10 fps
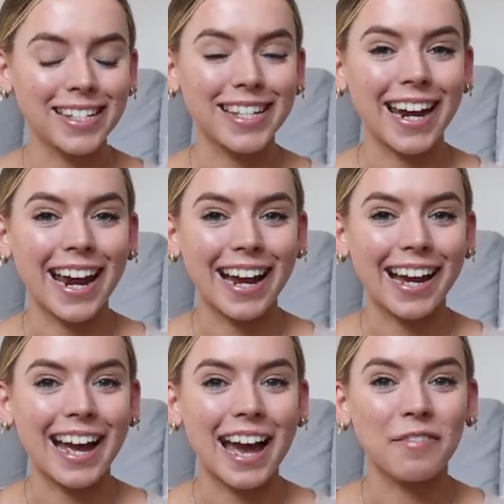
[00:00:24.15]
Today, I
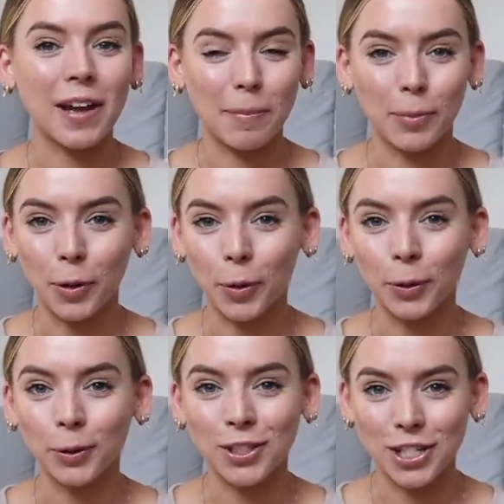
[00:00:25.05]
have a book
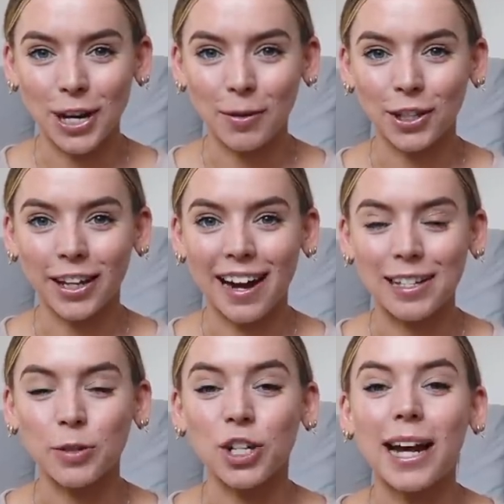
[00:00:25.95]
haul to share with you
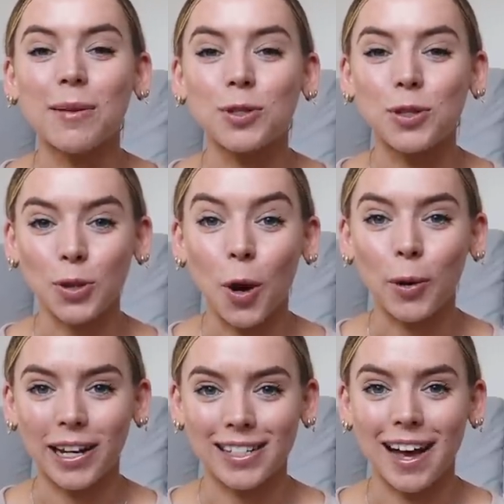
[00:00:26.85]
guys, which I am so
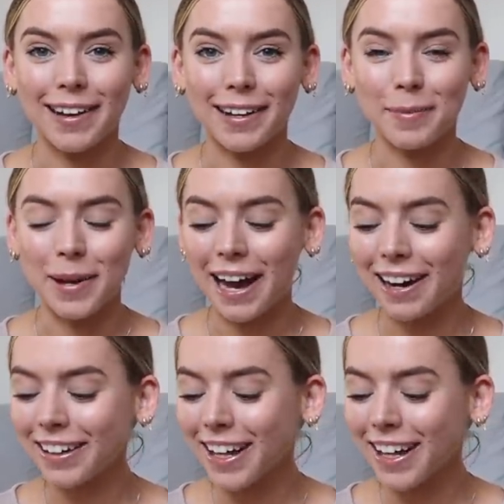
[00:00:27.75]
excited about.